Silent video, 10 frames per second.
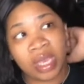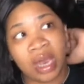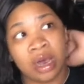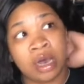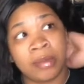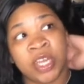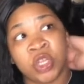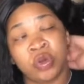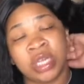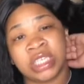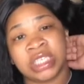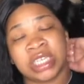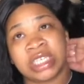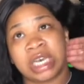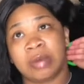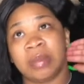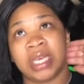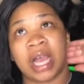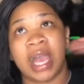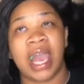Um, and you need to tell me
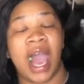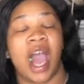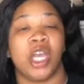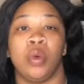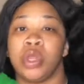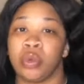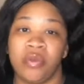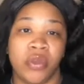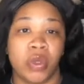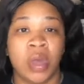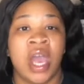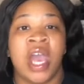like how you want the review.